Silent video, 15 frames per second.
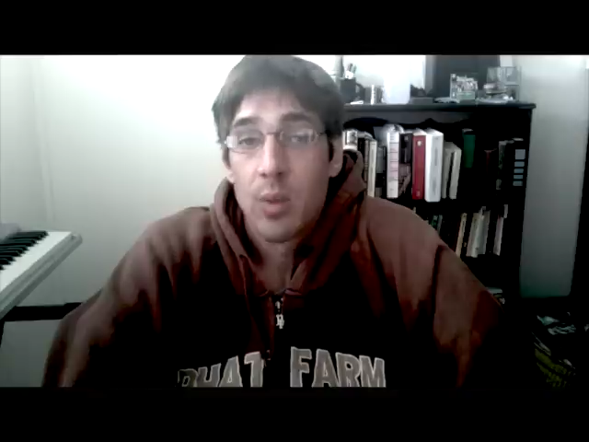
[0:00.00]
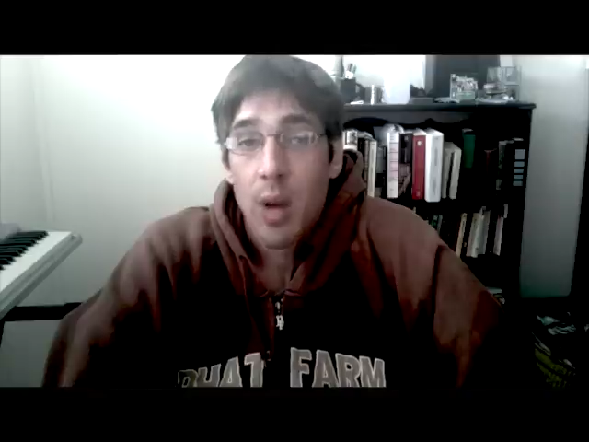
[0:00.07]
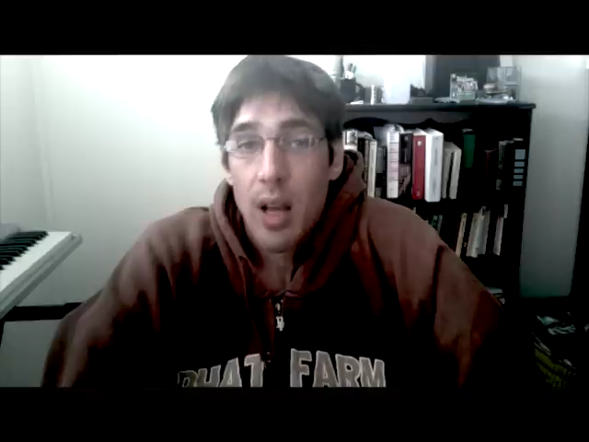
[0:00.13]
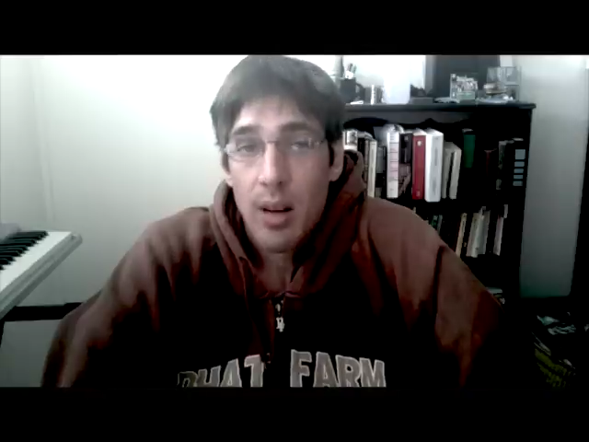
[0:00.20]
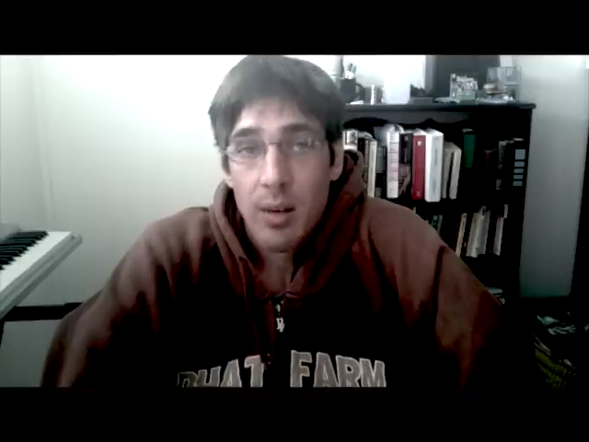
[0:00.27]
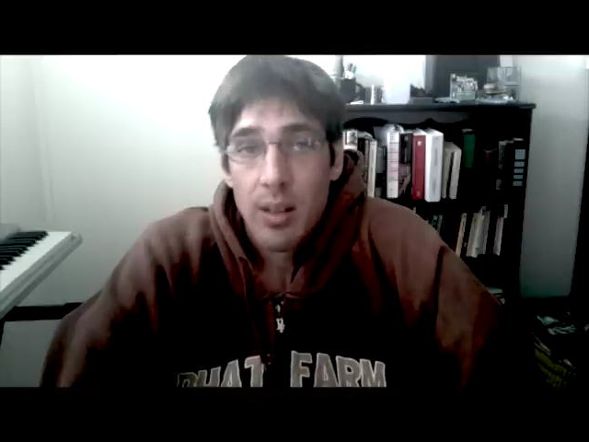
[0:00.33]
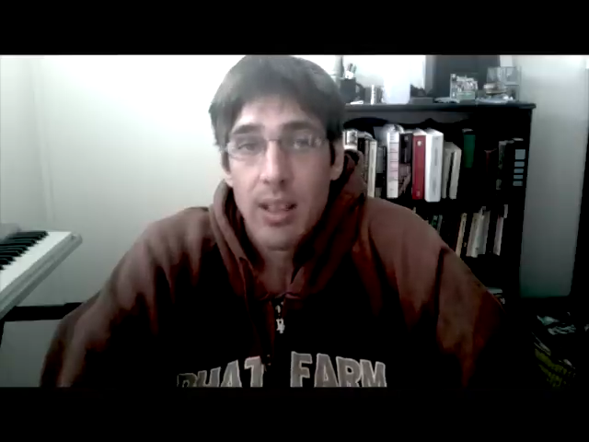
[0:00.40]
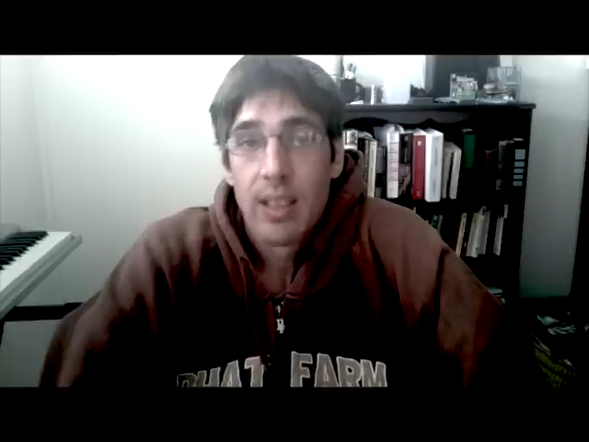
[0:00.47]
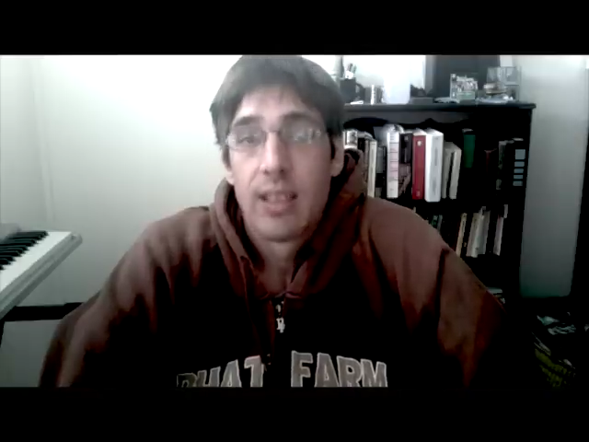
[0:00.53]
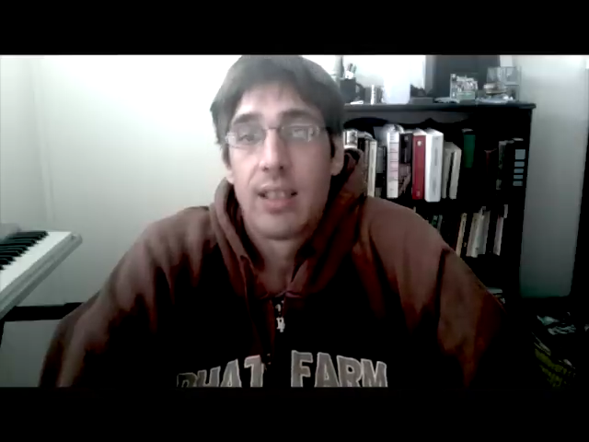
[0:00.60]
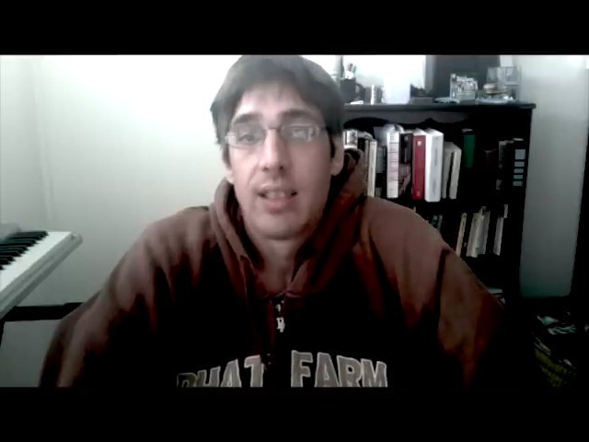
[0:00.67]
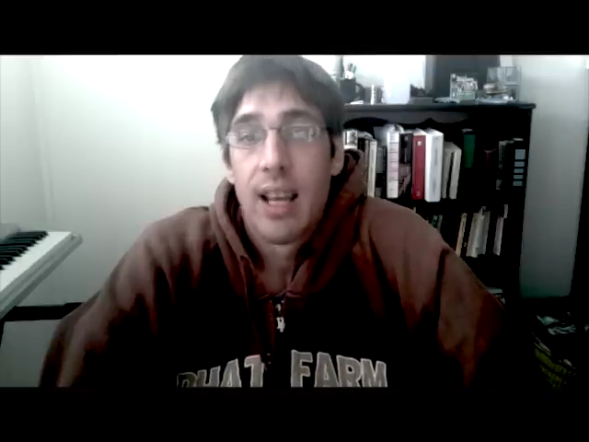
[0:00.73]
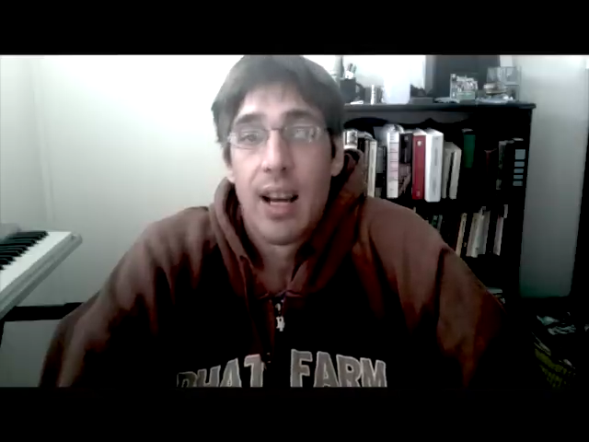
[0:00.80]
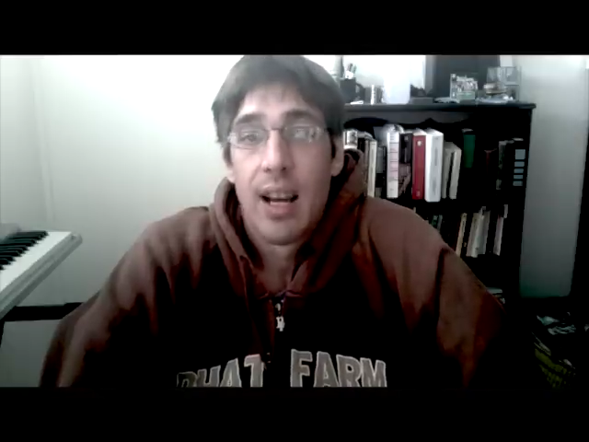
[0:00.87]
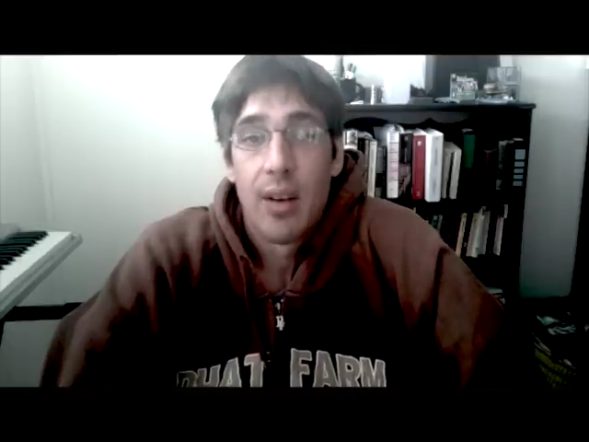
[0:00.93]
why I don't think
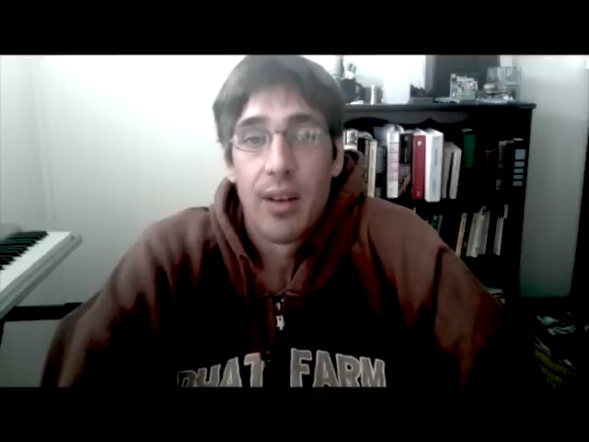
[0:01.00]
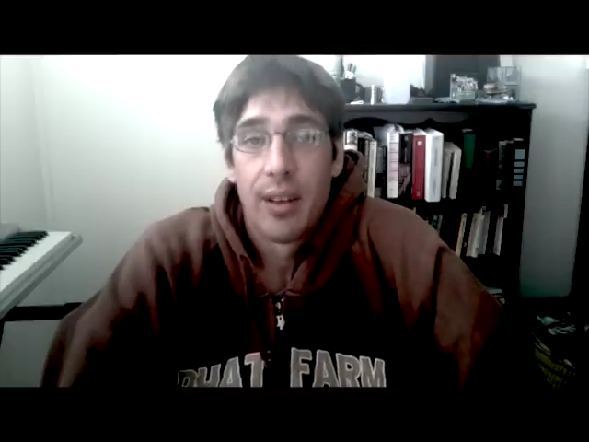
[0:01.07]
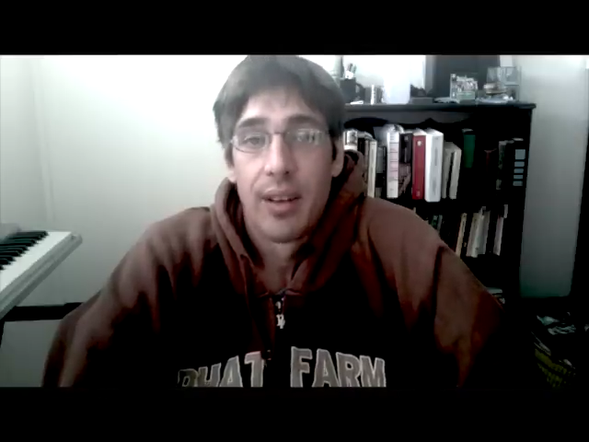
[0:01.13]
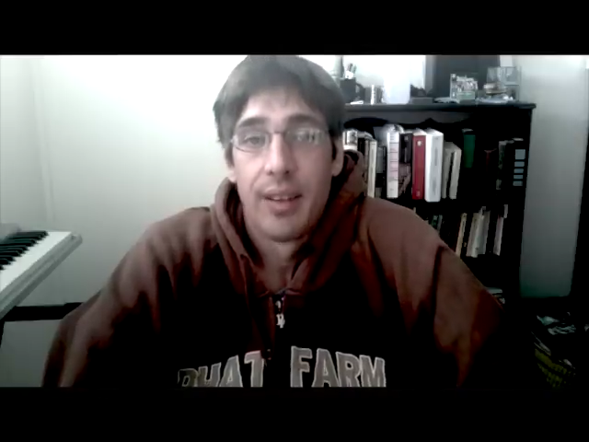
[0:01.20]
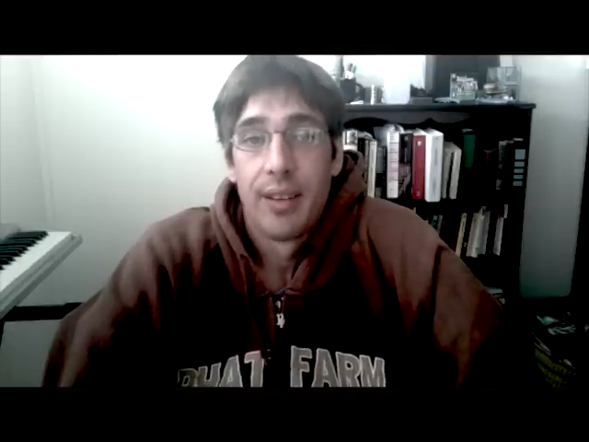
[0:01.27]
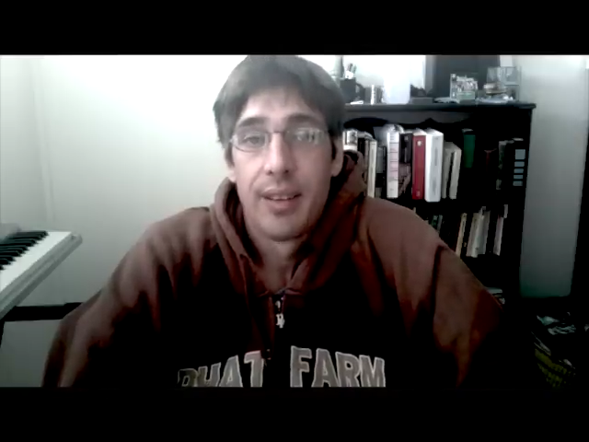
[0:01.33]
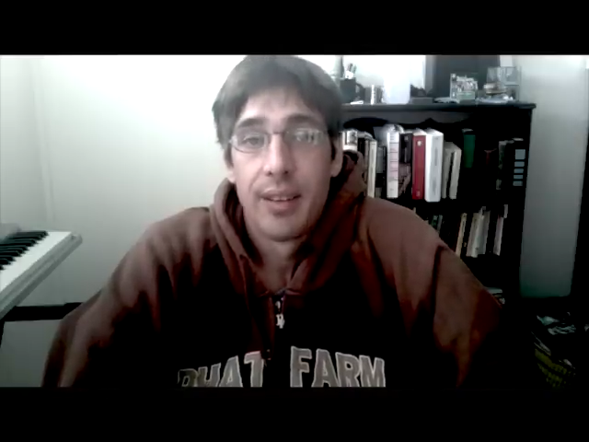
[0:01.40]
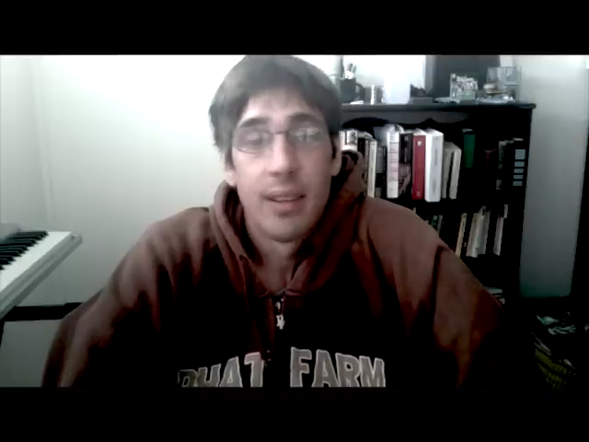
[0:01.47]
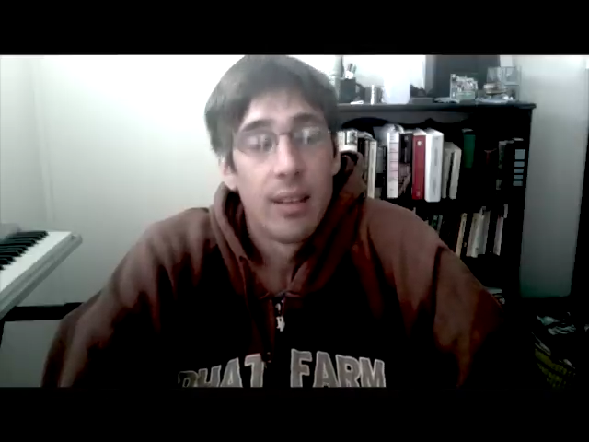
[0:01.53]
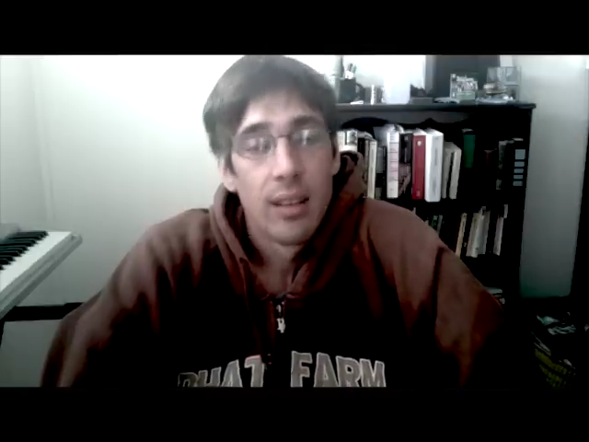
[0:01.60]
it's arrogant.